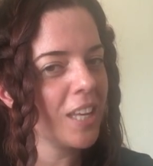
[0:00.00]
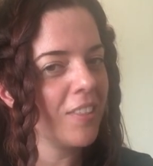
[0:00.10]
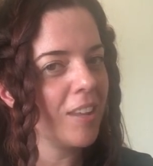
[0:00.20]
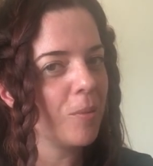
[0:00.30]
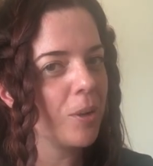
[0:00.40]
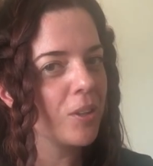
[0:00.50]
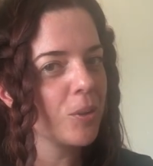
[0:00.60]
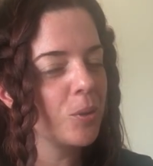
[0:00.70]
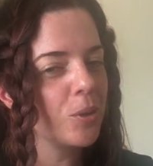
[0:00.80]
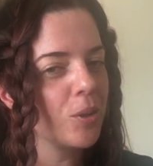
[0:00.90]
and then while they're
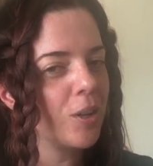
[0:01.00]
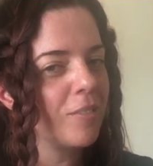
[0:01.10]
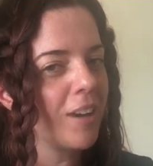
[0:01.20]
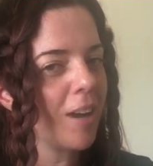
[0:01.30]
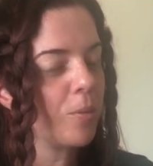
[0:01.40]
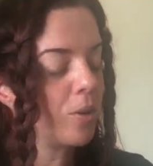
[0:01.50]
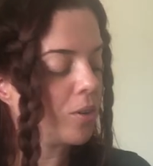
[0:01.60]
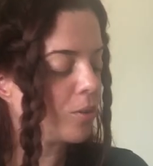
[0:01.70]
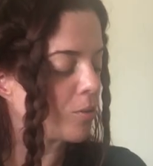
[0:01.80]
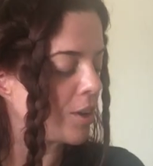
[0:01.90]
cooling off, I
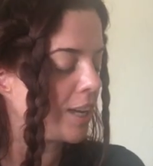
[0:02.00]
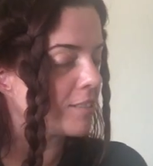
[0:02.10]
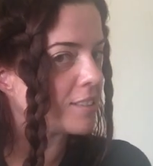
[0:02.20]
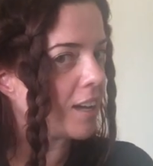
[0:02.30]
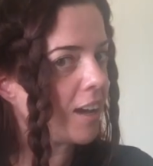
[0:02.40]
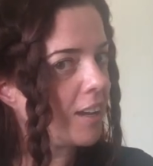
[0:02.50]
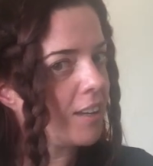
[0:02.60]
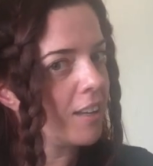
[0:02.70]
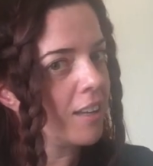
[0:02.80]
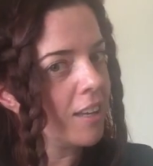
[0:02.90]
will run outside